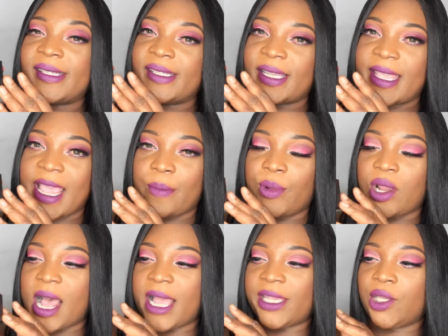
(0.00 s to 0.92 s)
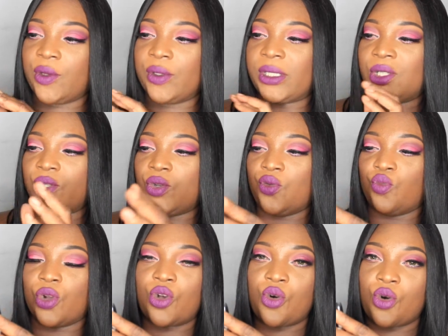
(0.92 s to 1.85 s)
is the camera I use to
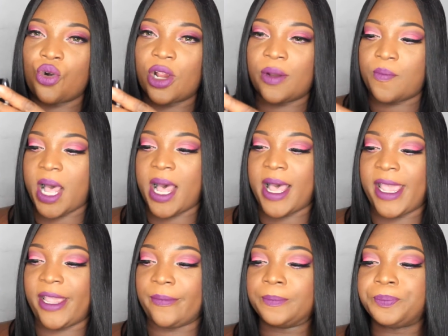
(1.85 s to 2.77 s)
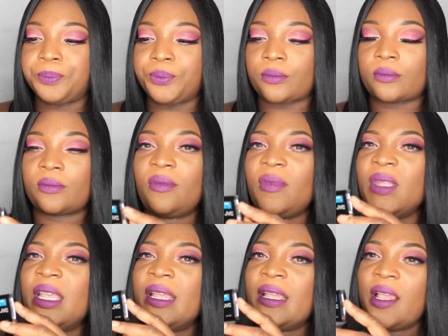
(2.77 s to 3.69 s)
record my
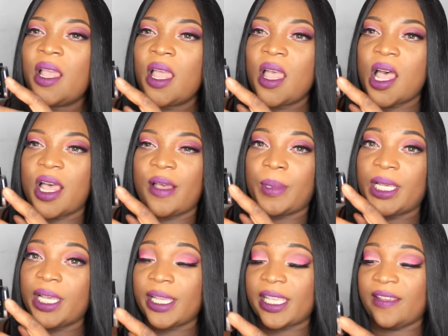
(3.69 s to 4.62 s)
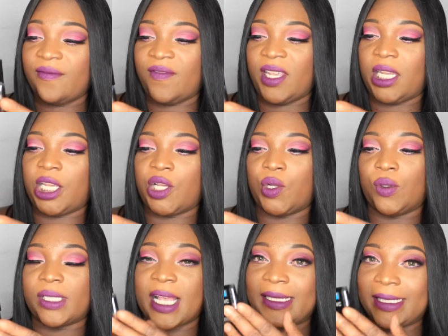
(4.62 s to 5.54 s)
cooking
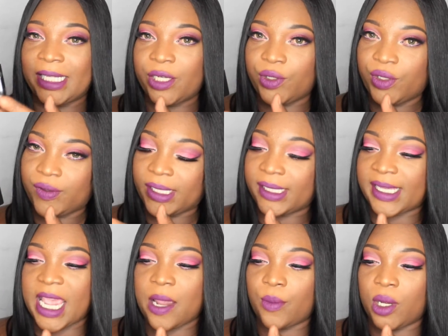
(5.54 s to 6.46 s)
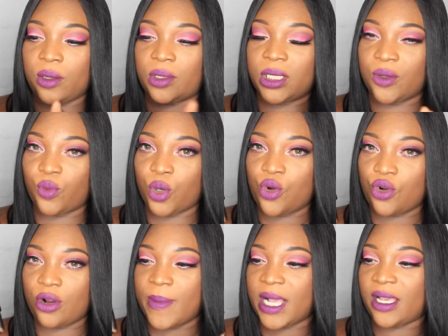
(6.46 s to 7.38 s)
videos. I still use this camera to
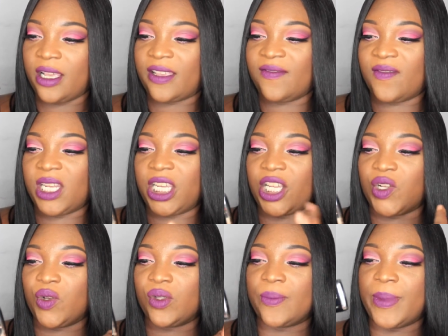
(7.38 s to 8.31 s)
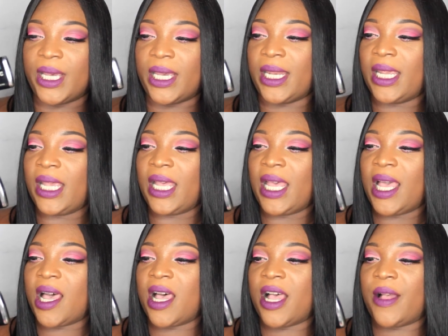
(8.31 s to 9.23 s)
record my cooking videos, but
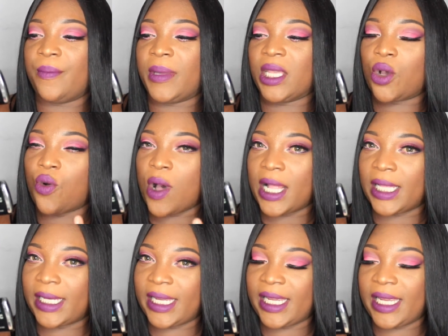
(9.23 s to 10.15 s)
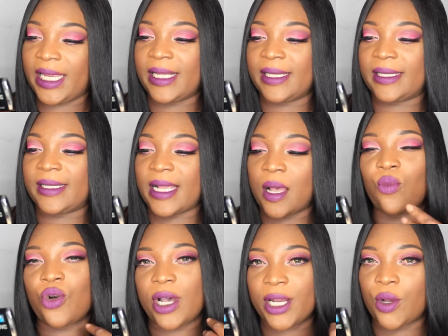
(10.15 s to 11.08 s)
the quality is
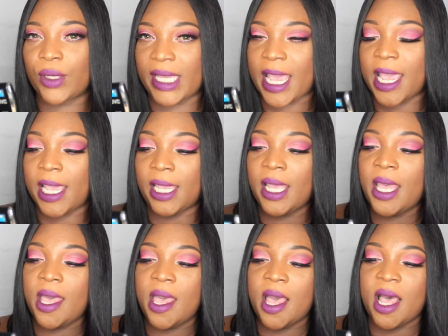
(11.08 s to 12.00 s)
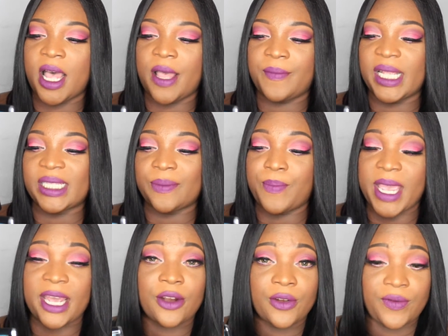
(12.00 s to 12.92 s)
somewhat okay. It's
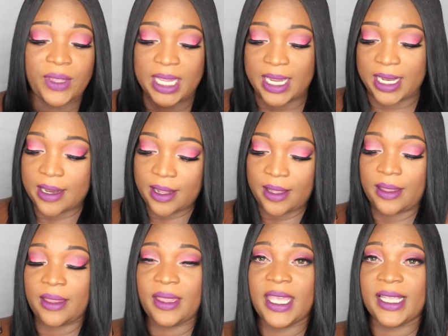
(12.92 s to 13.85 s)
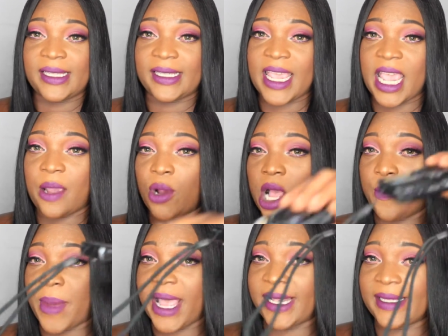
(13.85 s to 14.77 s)
better than this camera,
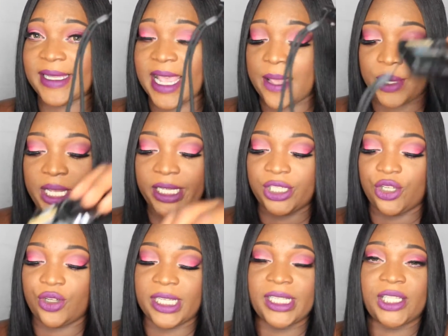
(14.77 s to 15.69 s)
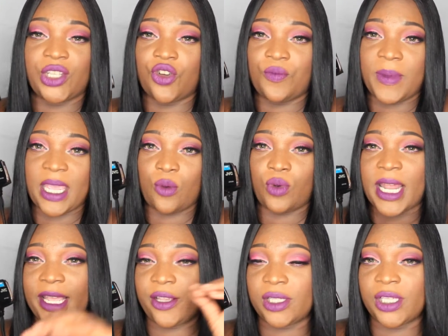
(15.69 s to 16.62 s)
I might say, because you can zoom in.
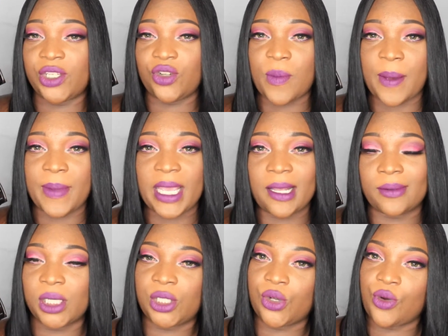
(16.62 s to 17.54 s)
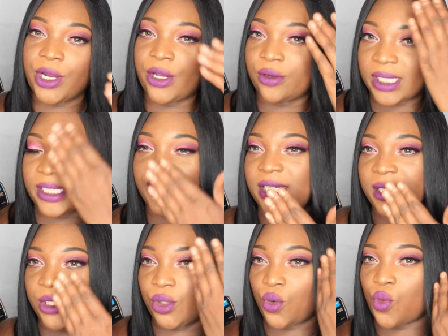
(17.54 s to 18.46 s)
When I used to do my makeup tutorials and
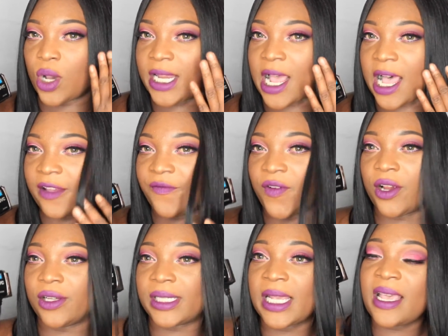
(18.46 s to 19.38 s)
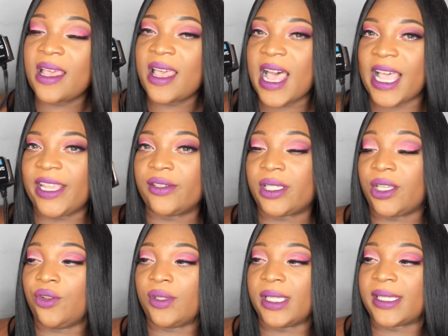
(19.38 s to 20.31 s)
just do one eye first, I used
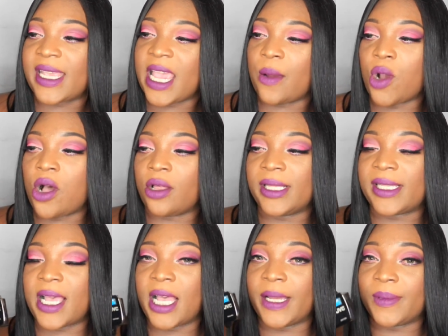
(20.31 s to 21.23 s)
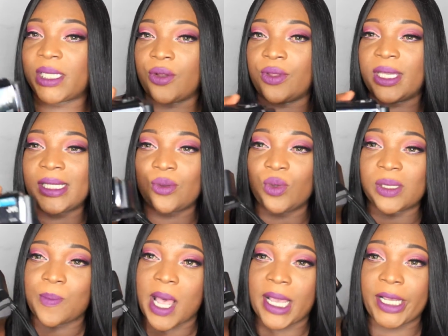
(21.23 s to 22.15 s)
to use this camera all the time. So this
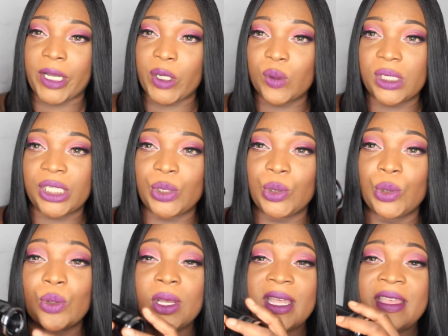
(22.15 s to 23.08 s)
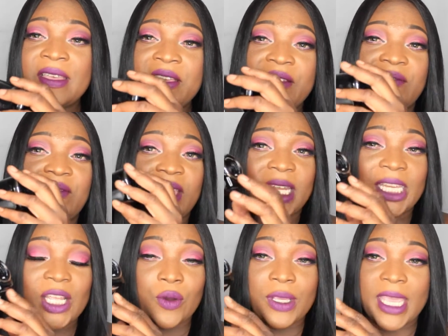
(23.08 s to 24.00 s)
was my go-to
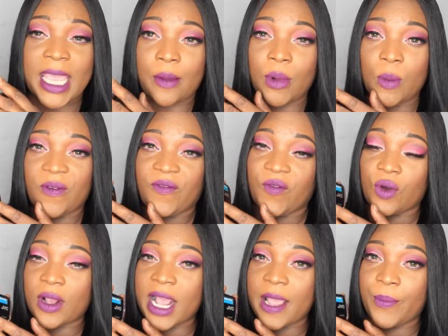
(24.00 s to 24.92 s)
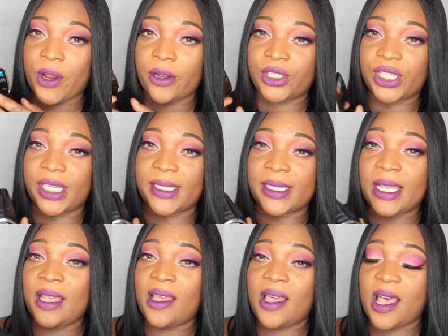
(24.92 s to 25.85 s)
video camera before I purchased
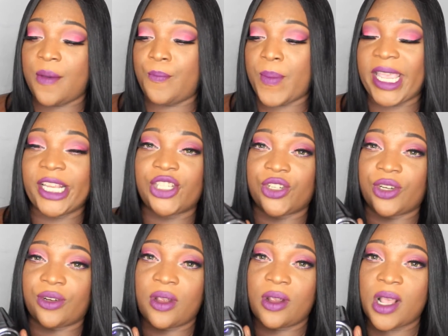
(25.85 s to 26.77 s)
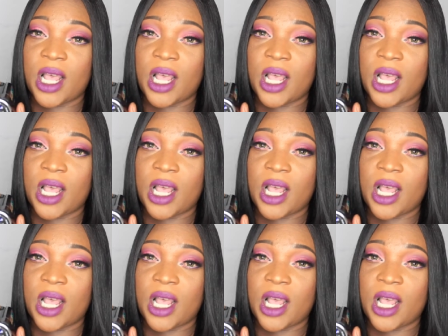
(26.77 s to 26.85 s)
a major